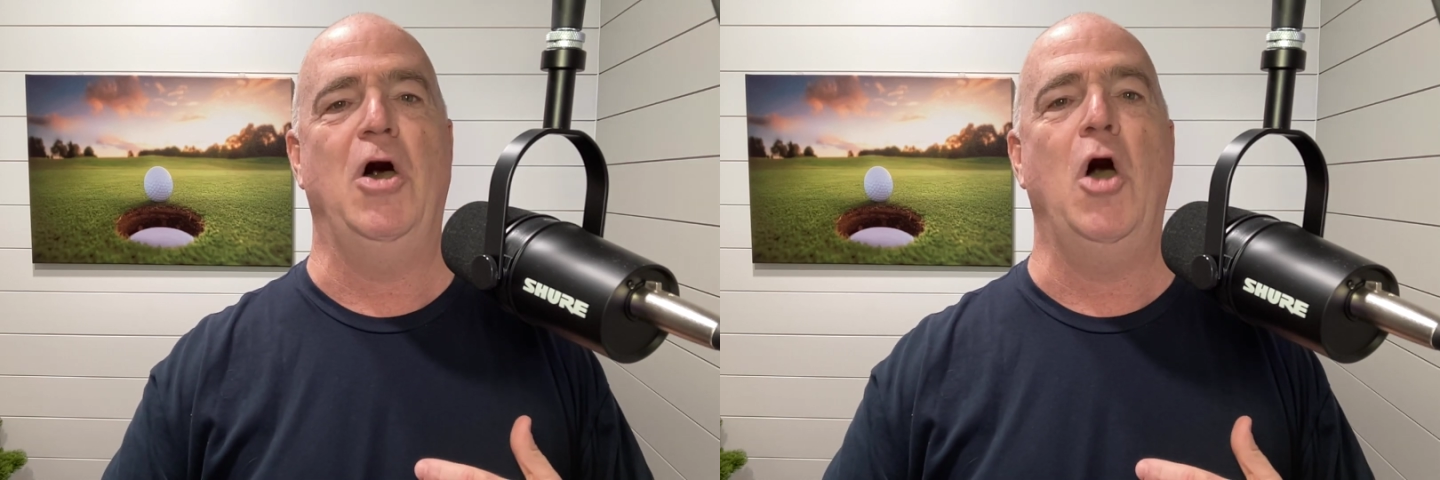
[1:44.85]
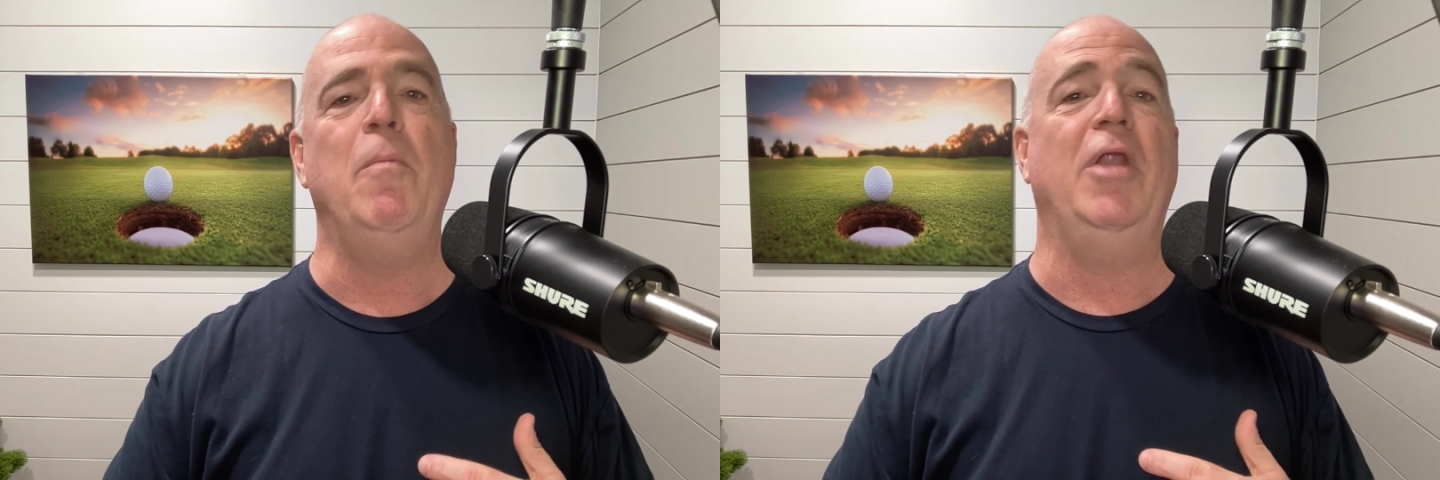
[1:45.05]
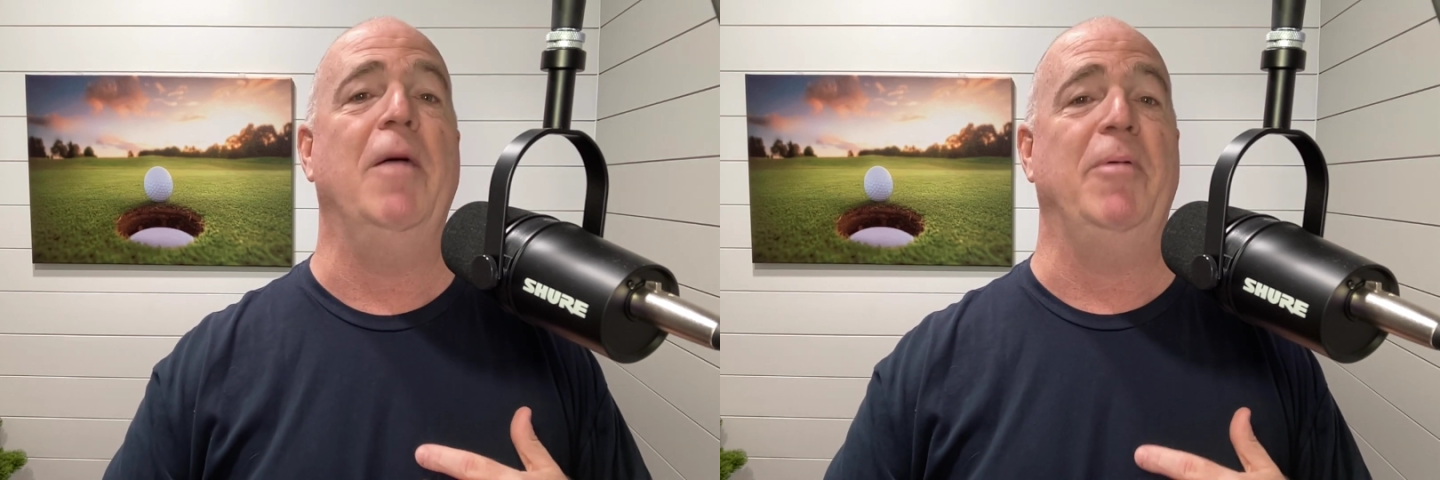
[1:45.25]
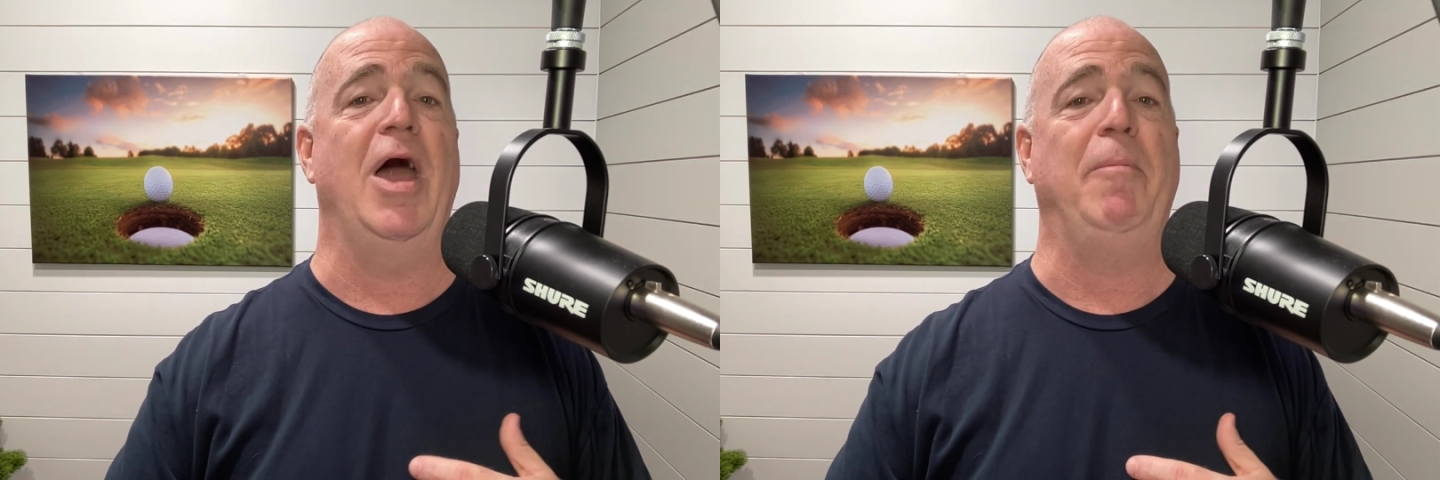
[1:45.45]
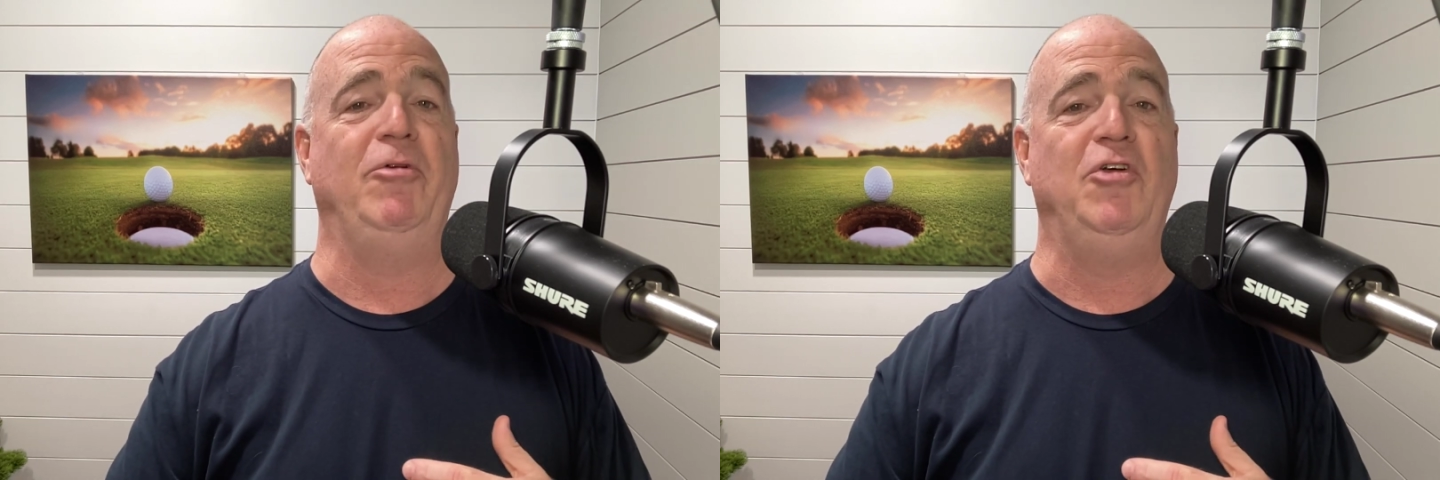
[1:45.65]
open up an
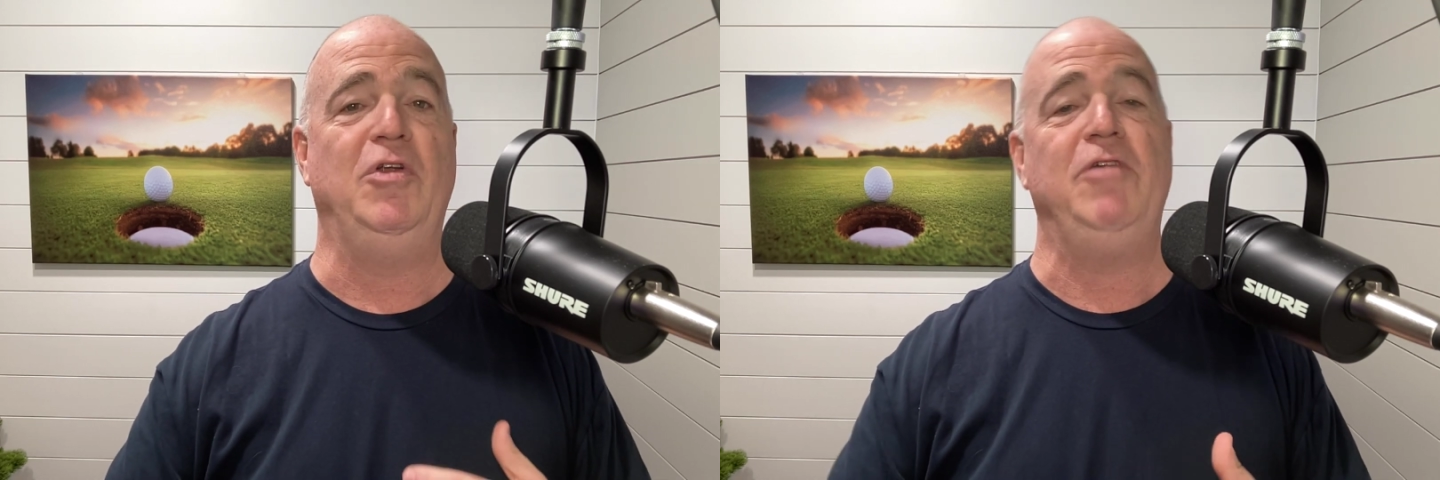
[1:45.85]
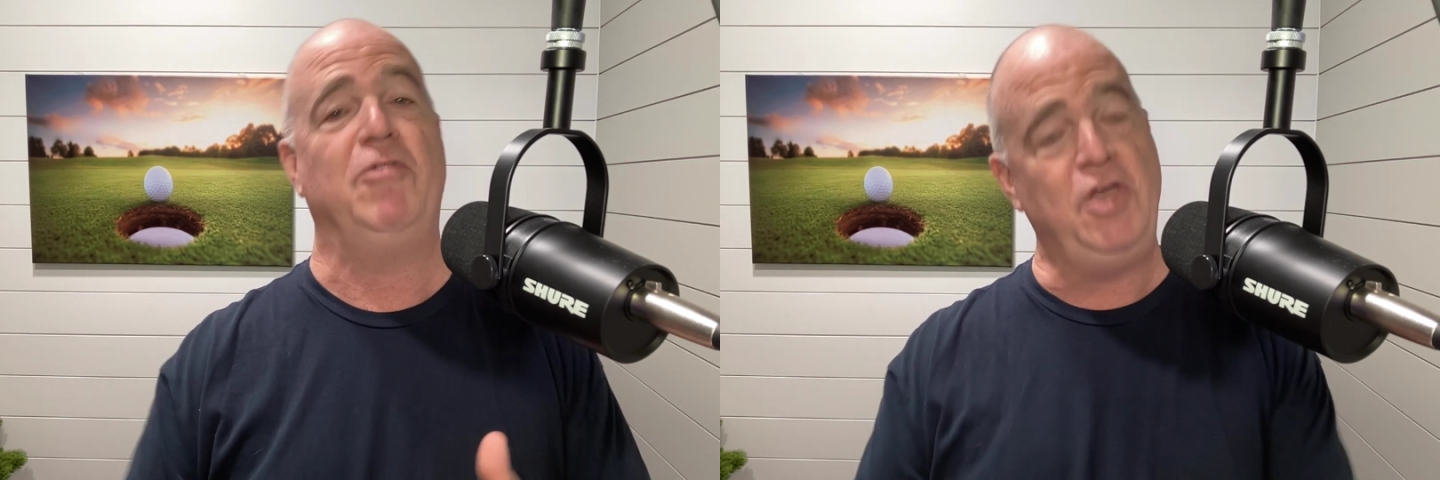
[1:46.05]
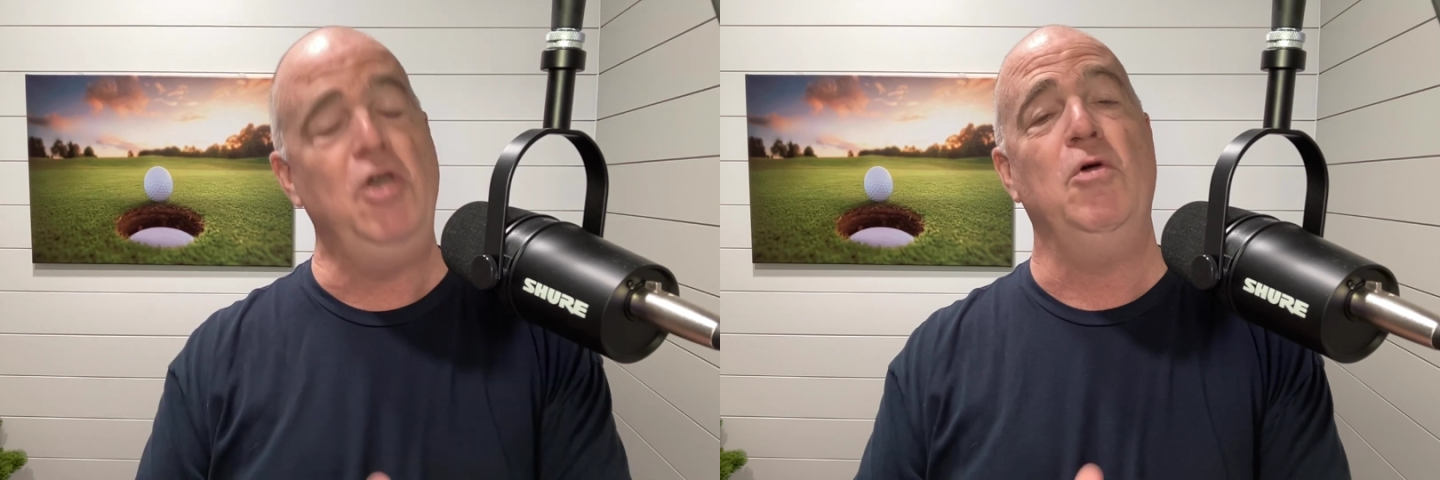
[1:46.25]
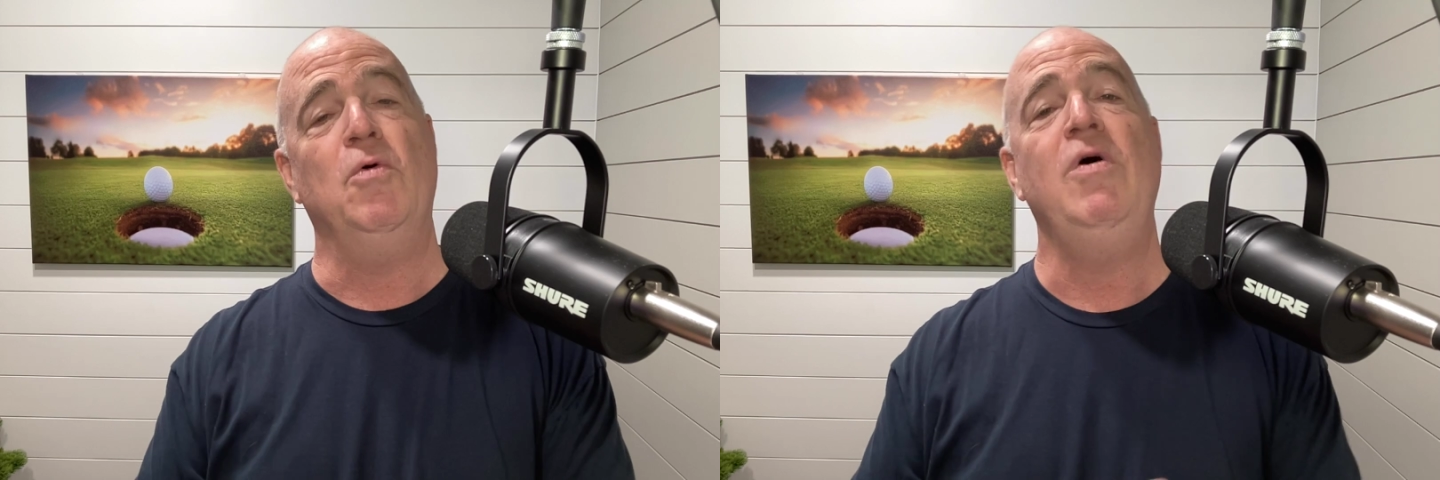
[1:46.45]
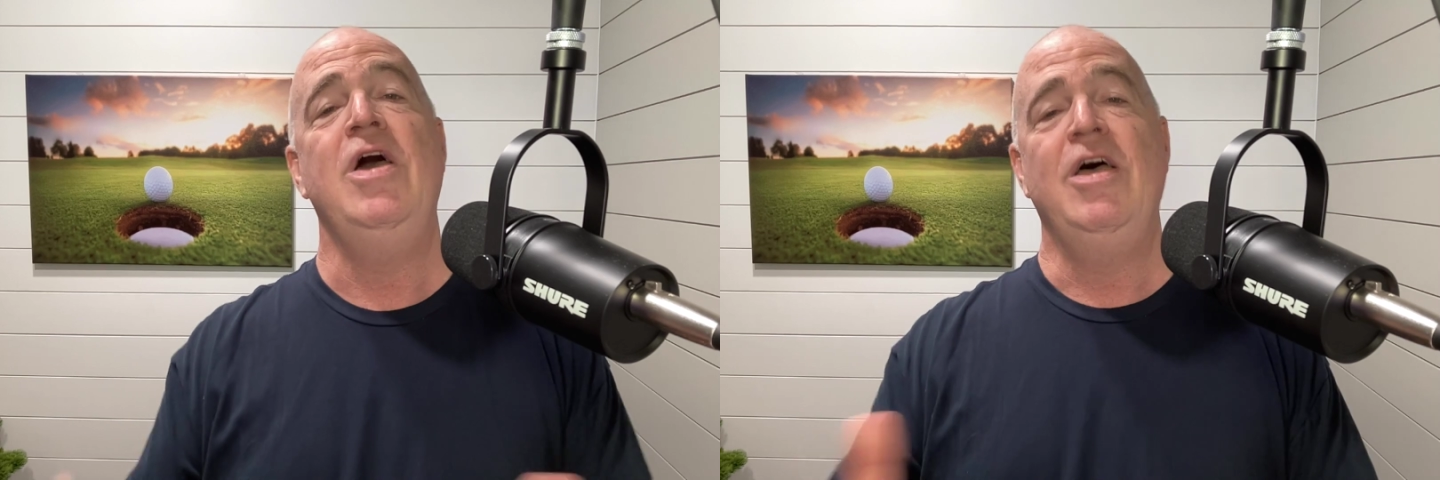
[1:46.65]
opportunity for
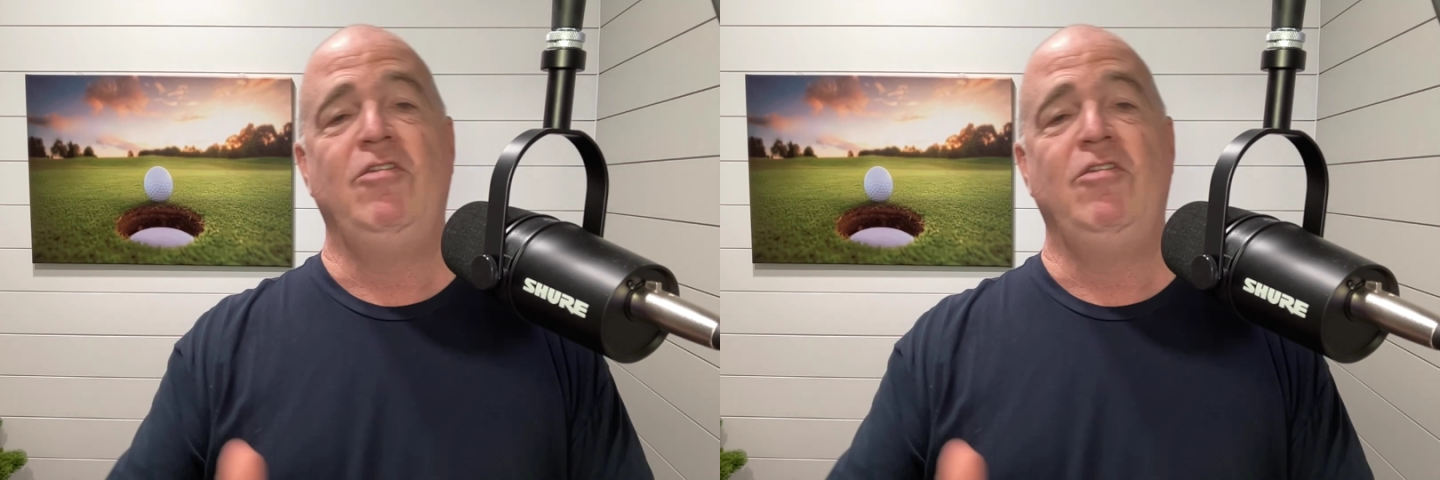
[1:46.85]
you